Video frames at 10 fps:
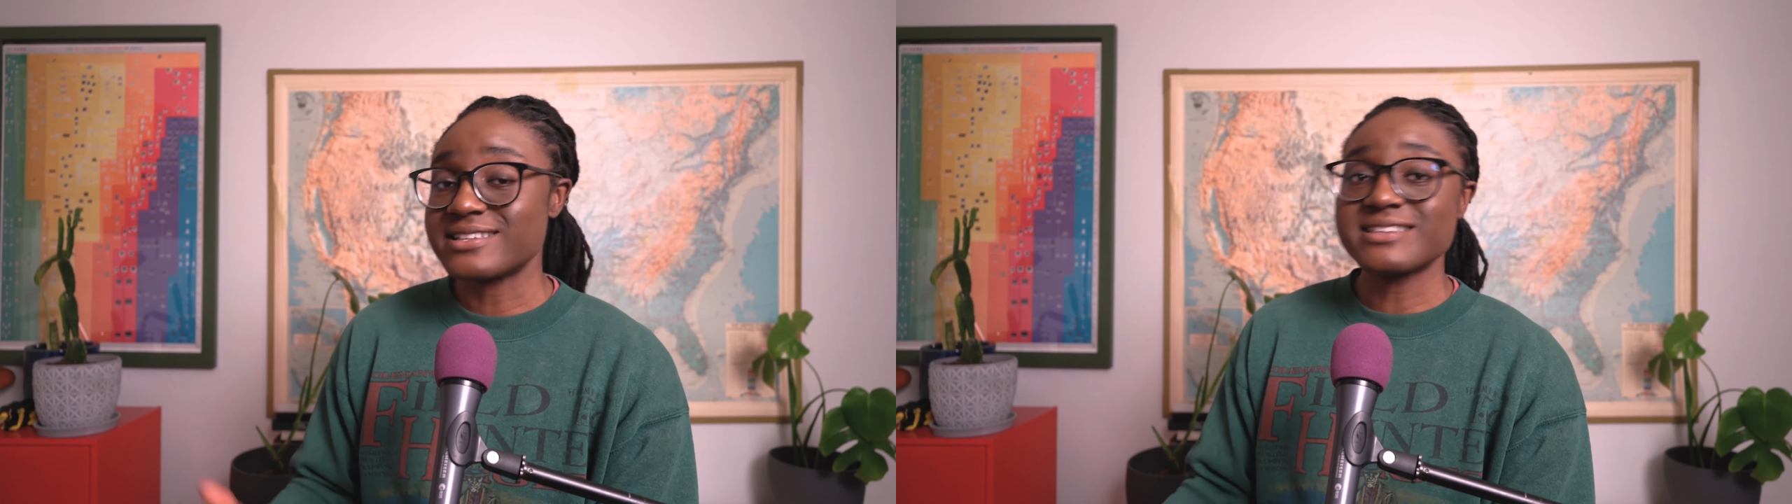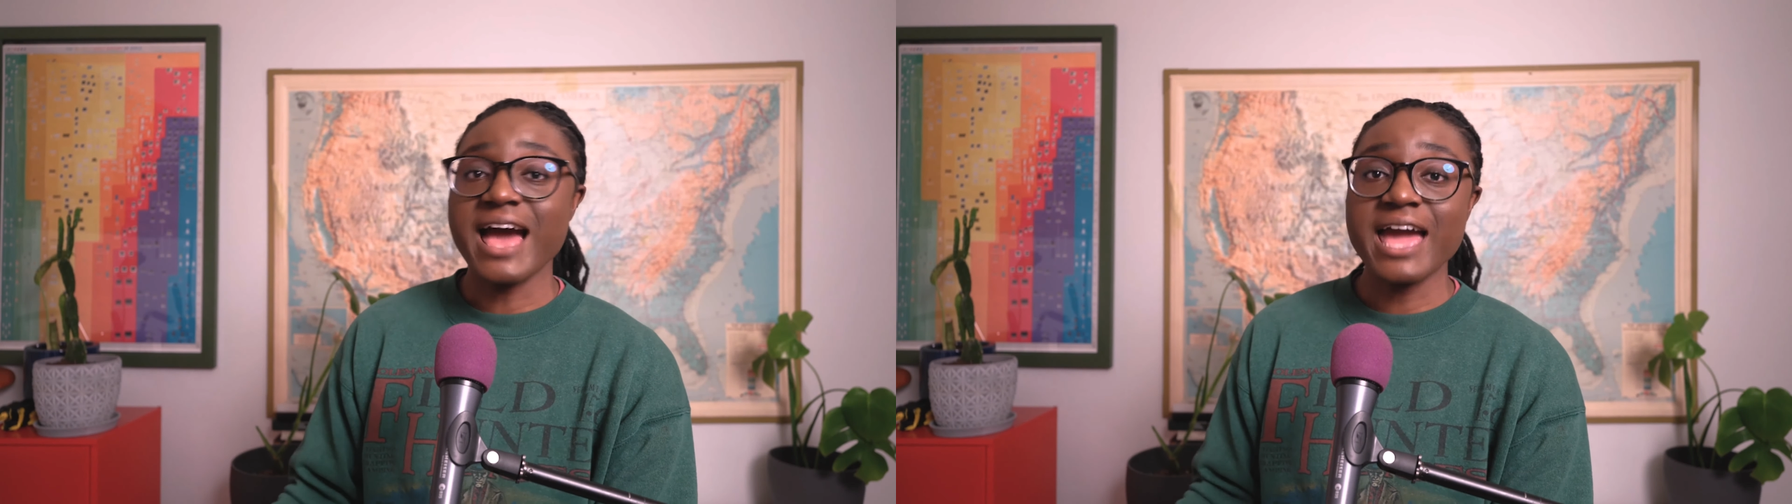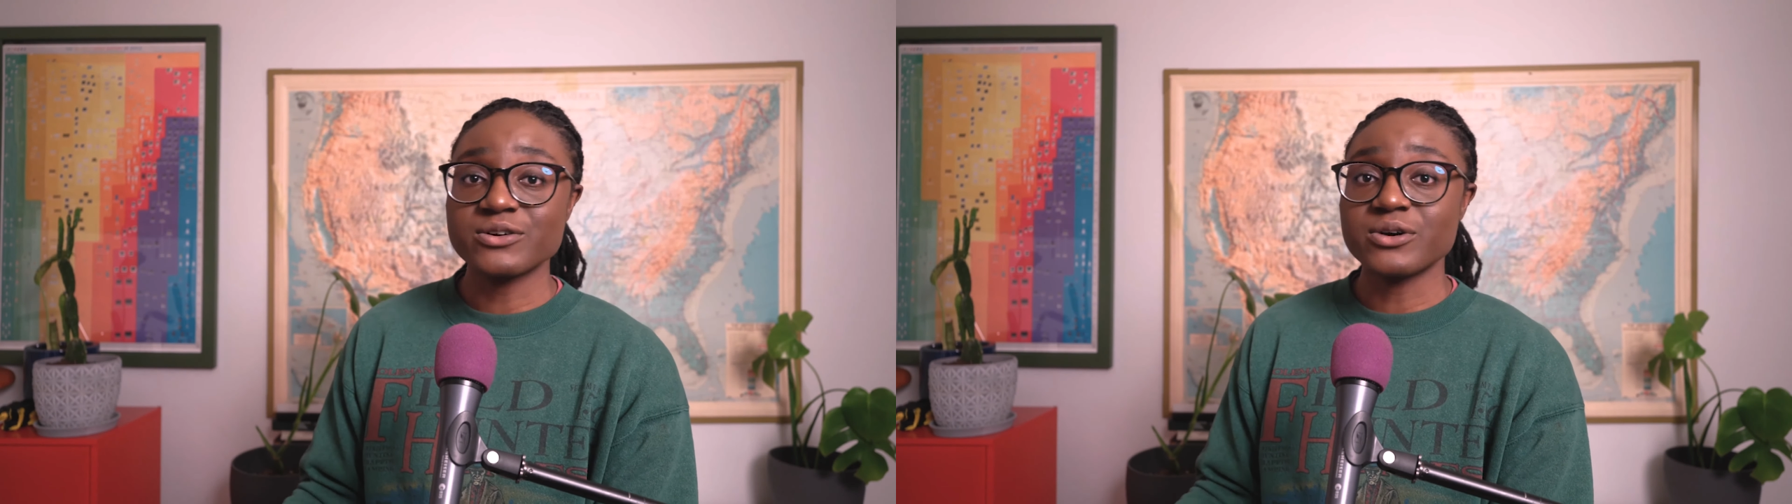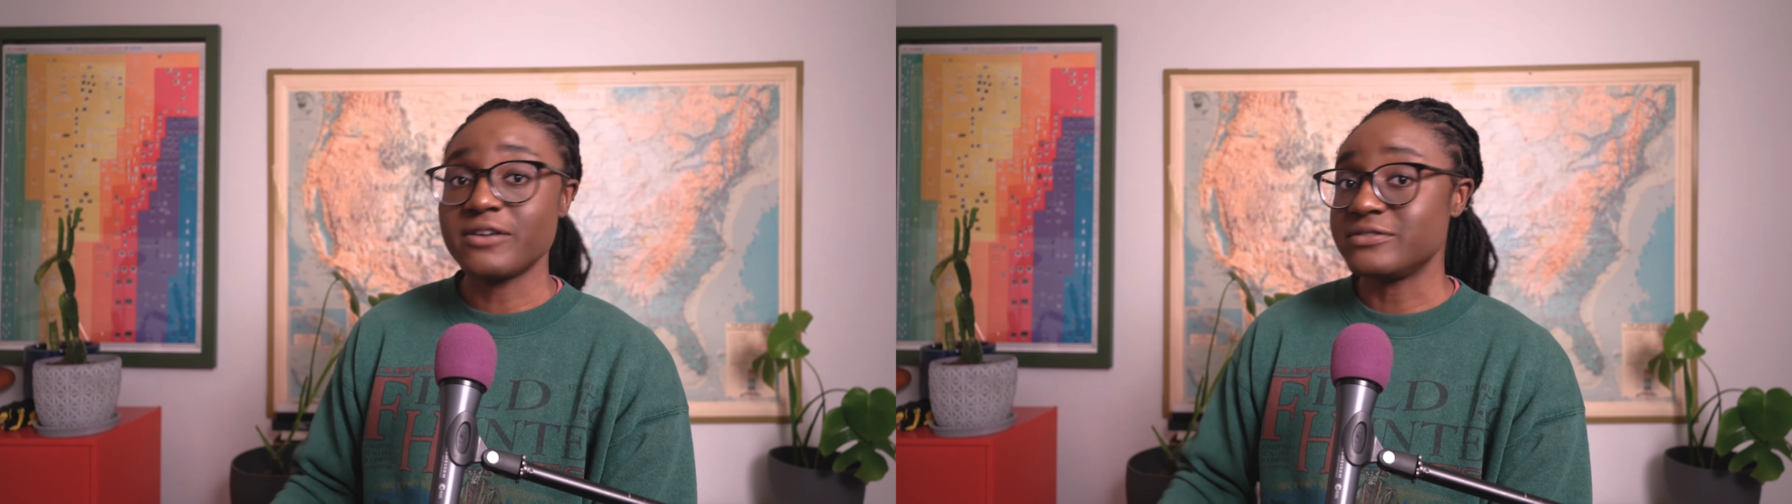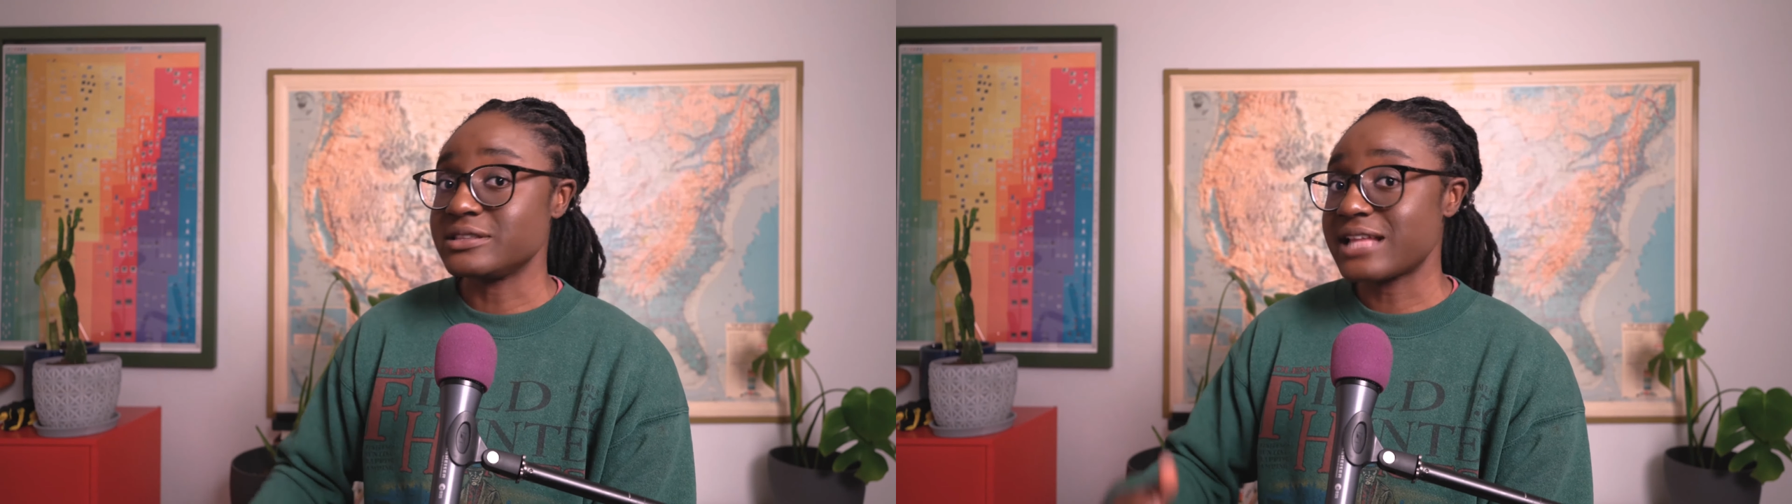the title
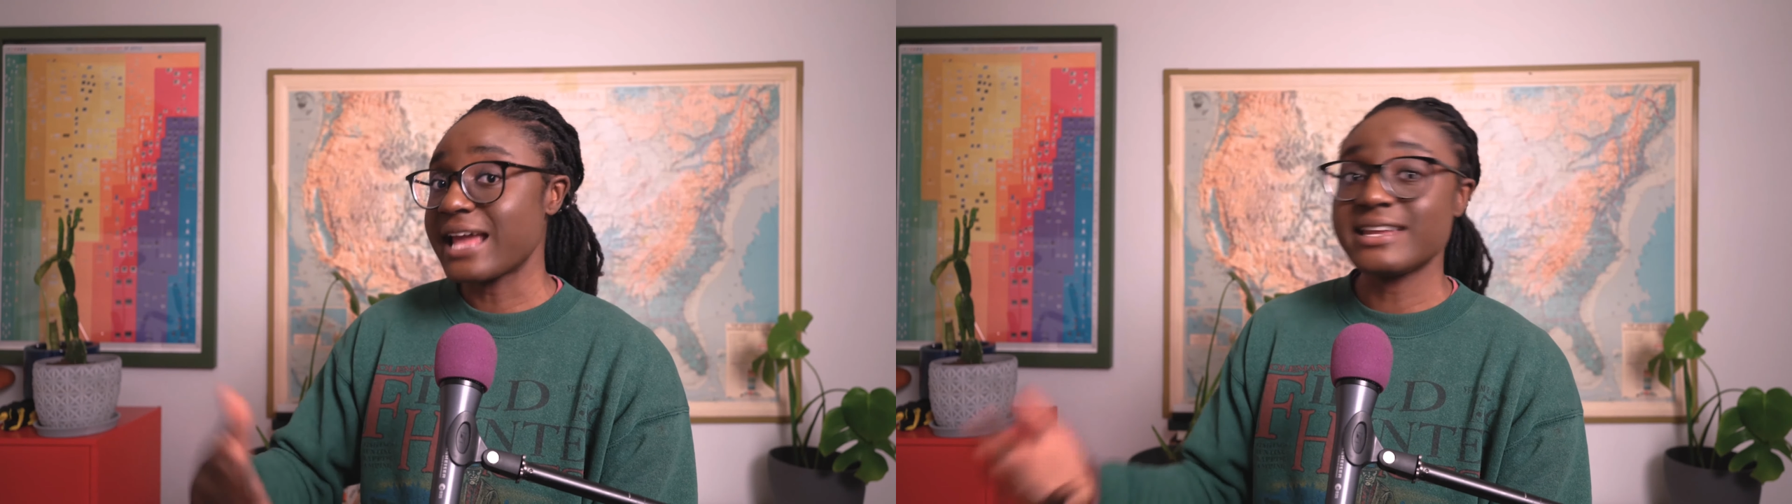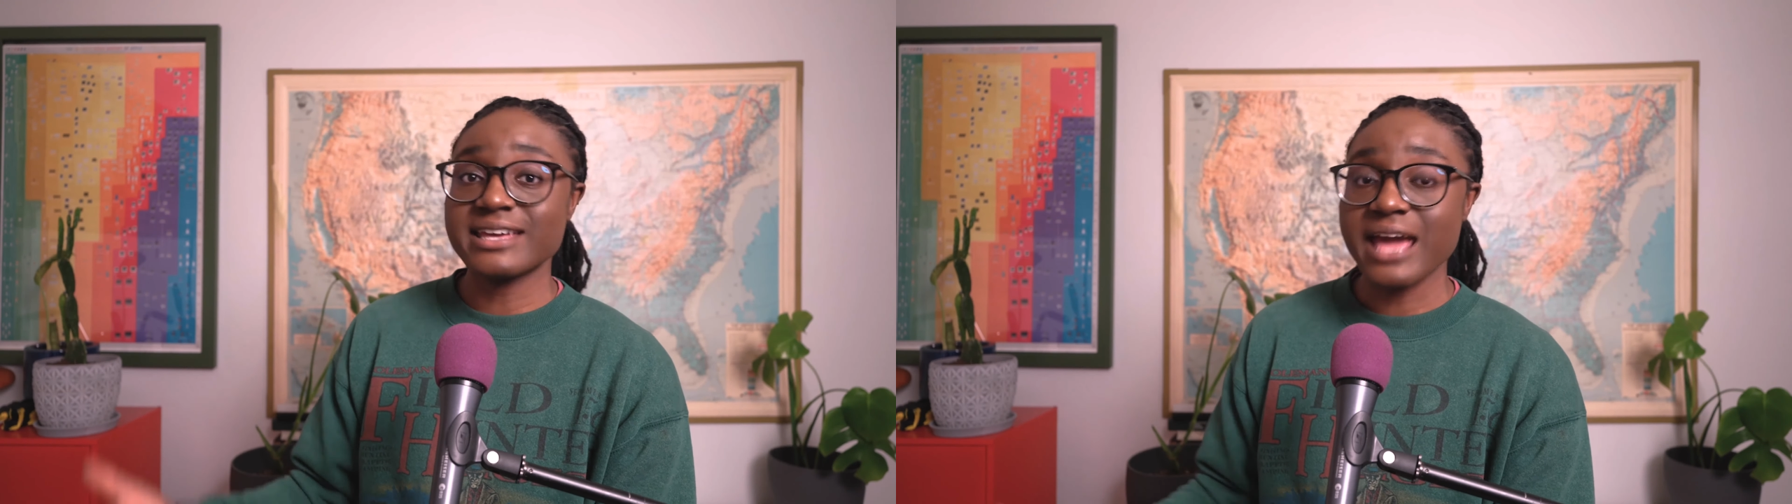of Lightning